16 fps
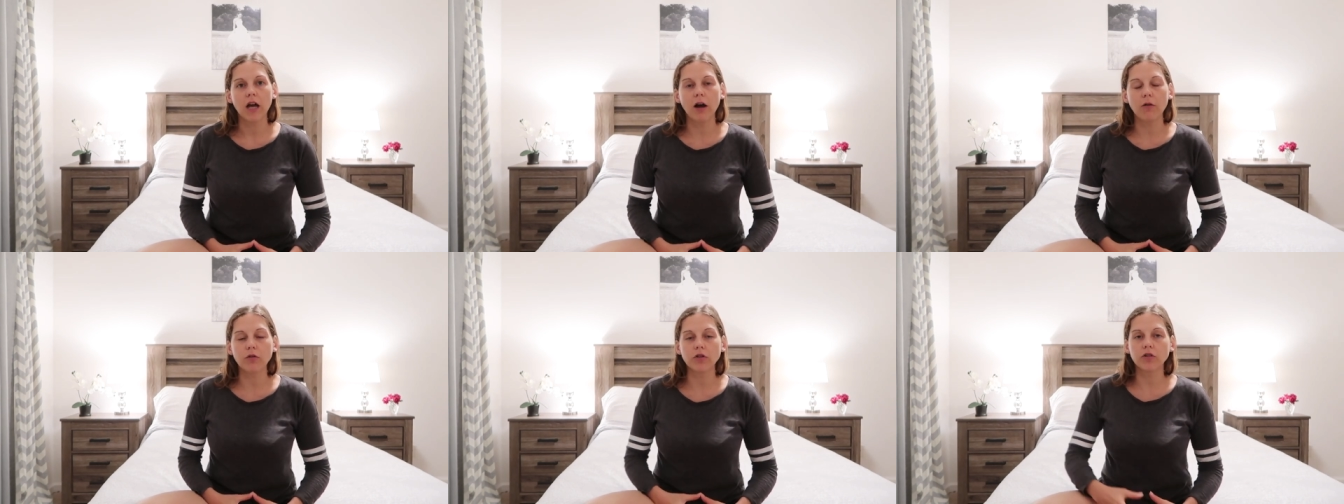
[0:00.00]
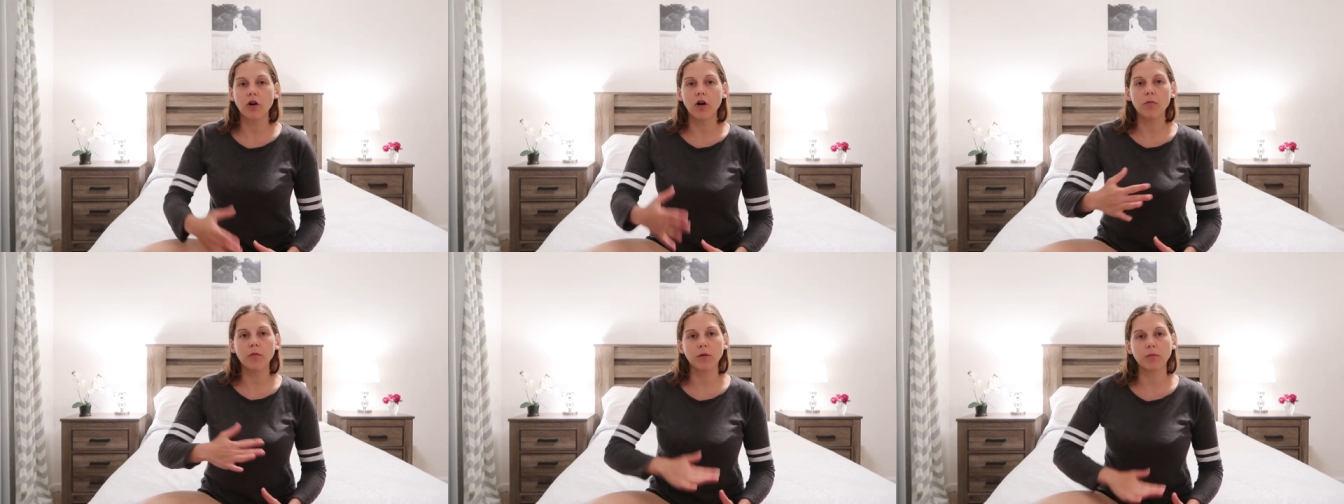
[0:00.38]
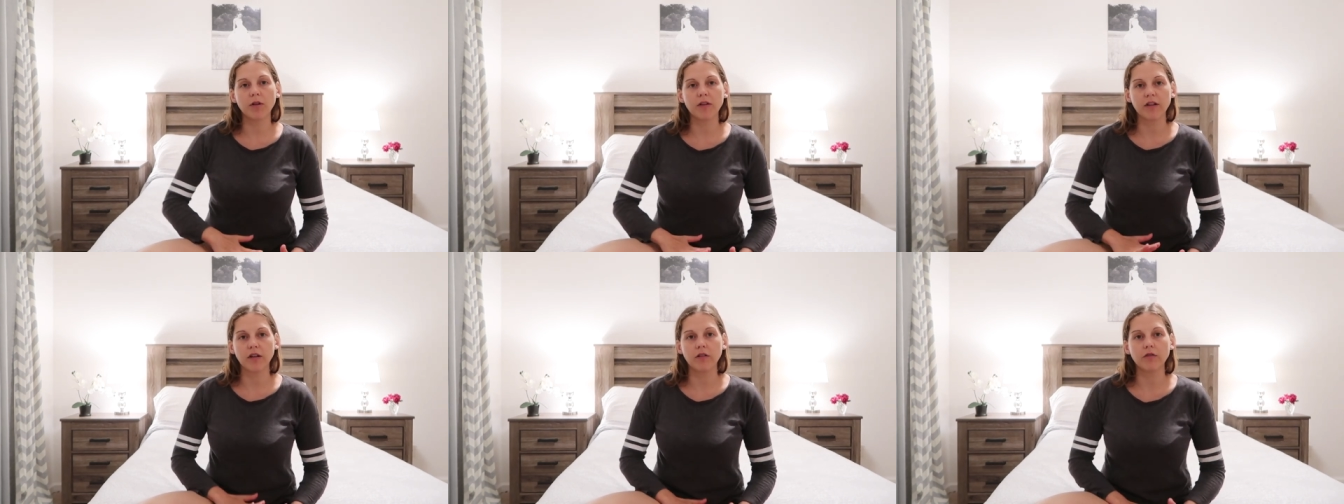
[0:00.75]
I was calming
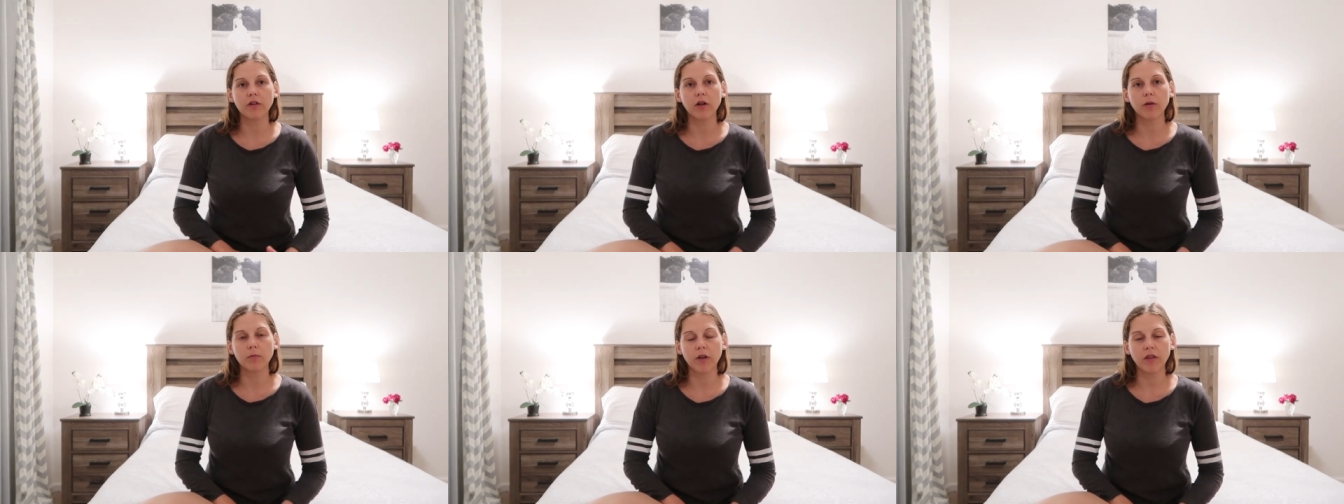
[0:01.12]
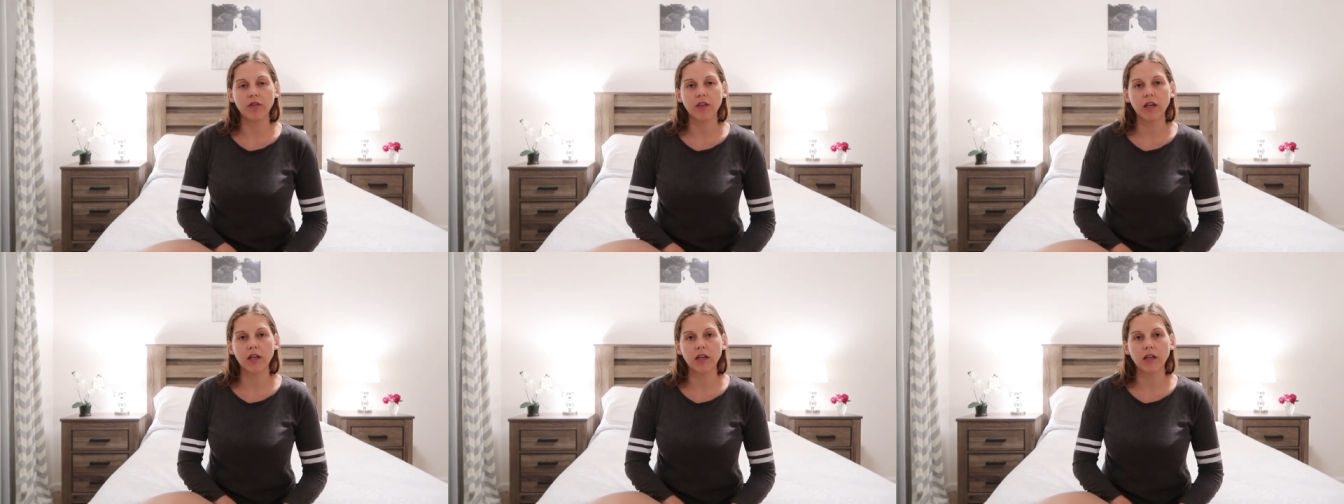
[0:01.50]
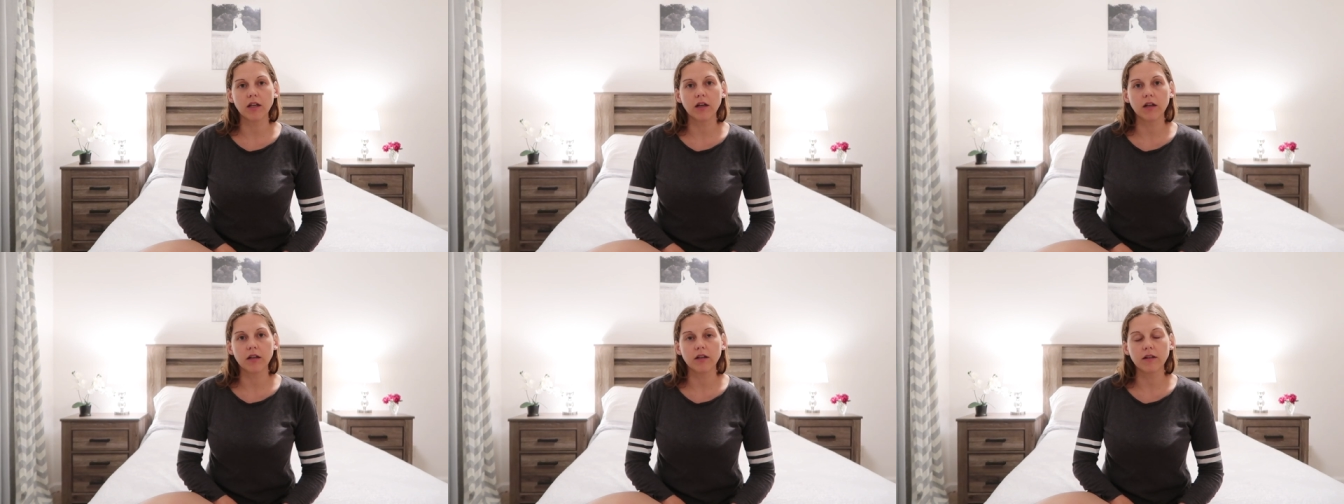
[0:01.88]
myself down by
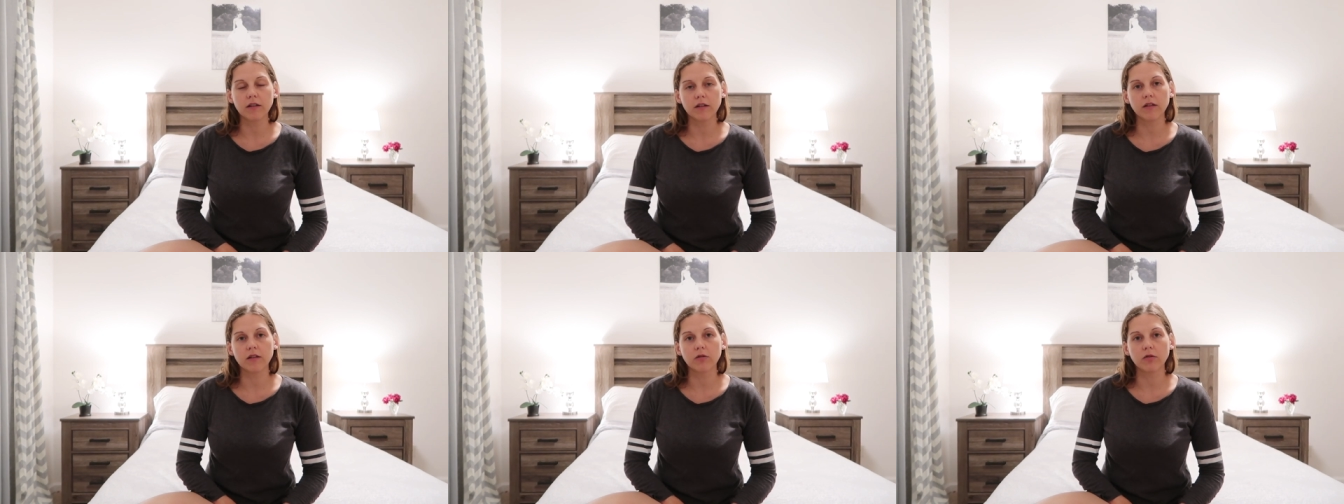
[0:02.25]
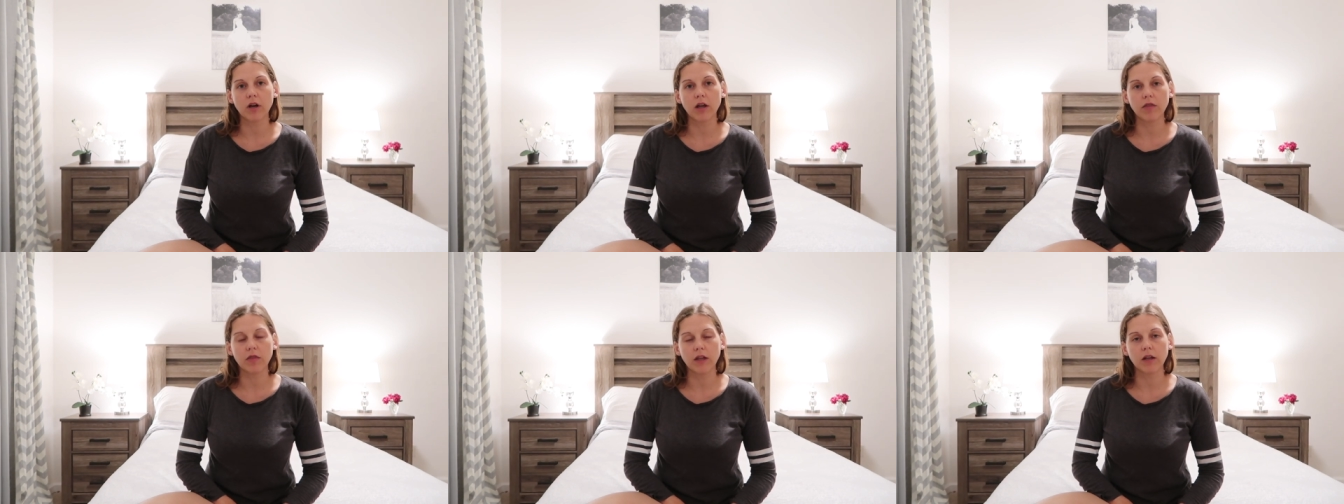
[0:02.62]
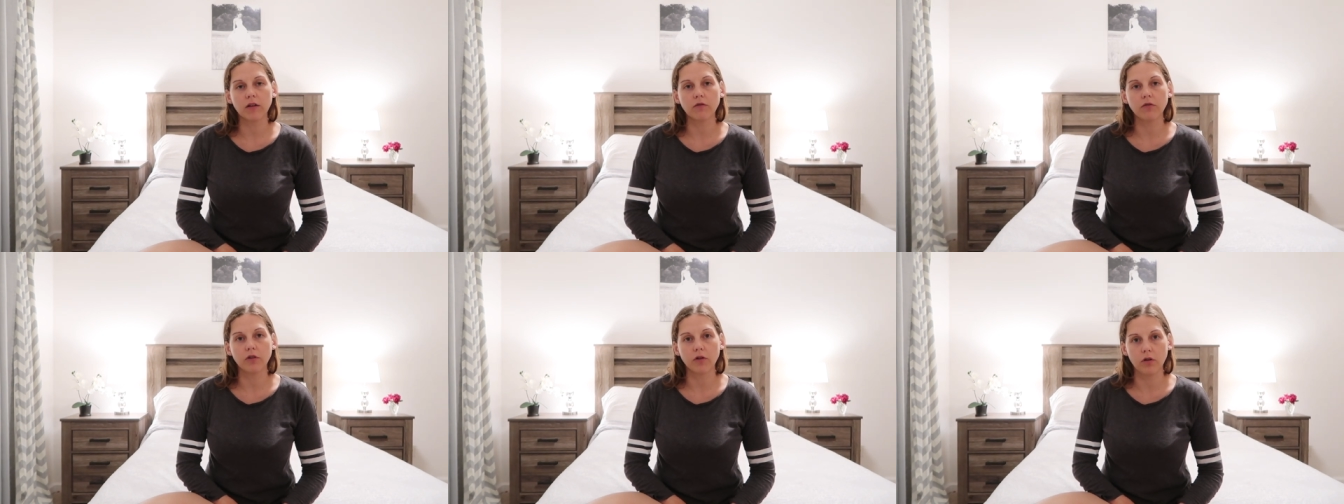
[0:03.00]
thinking this is the right
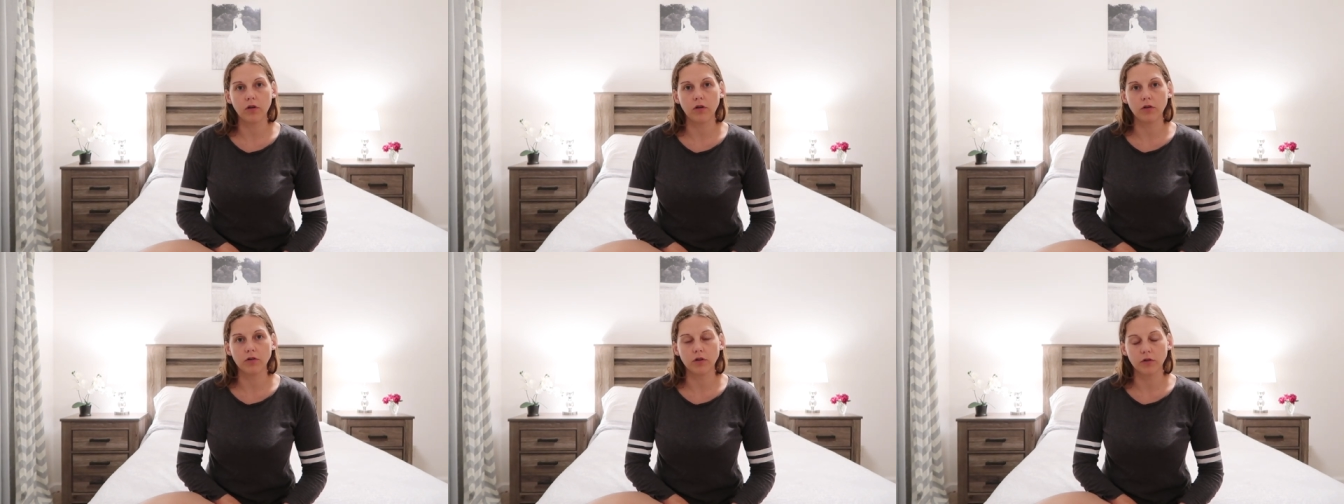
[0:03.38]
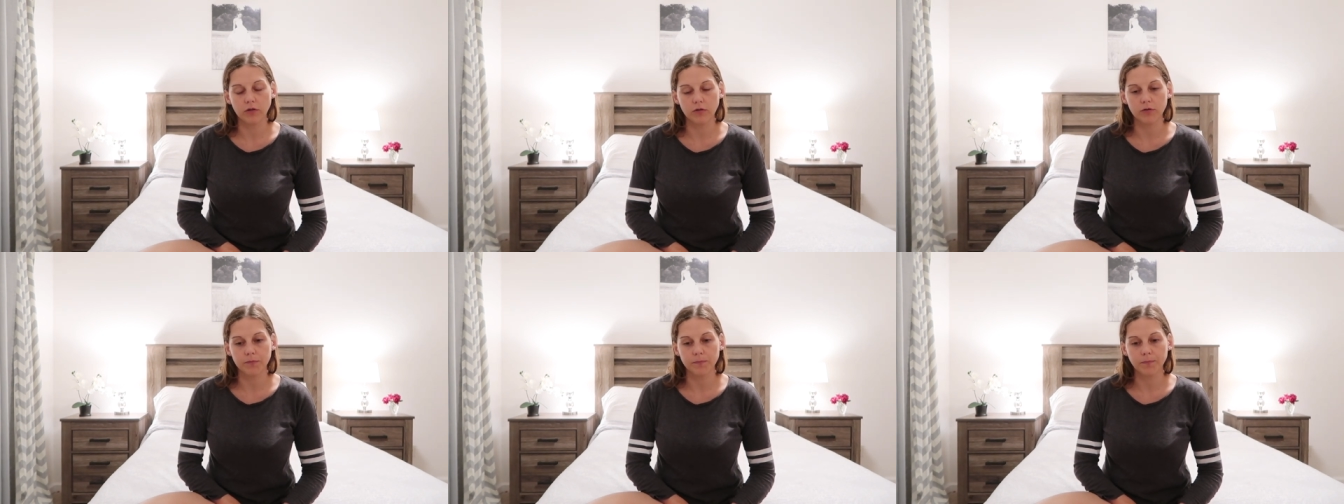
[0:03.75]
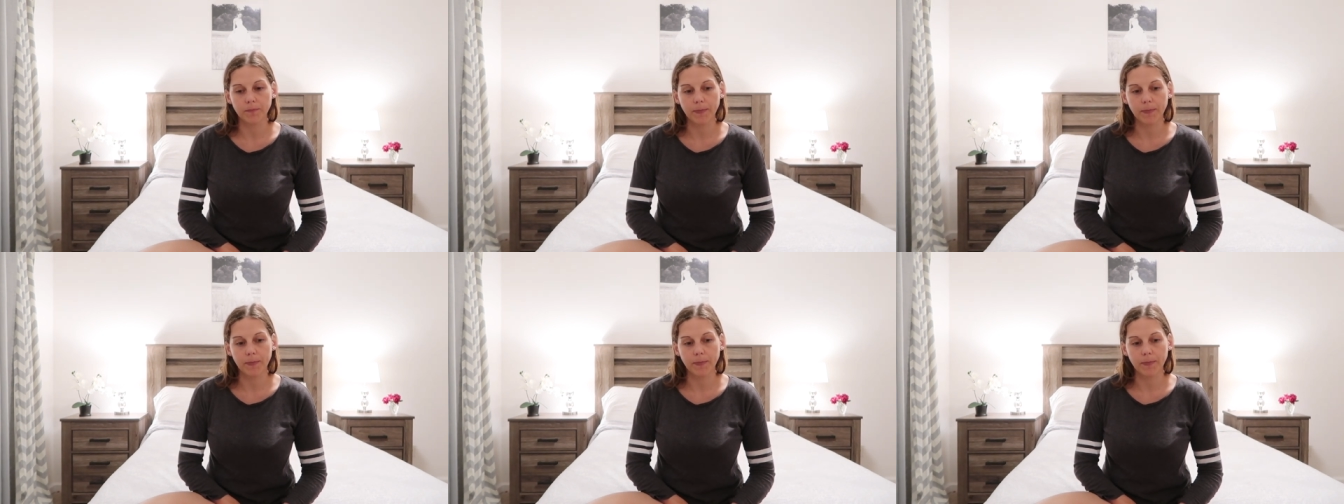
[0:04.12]
thing for her to do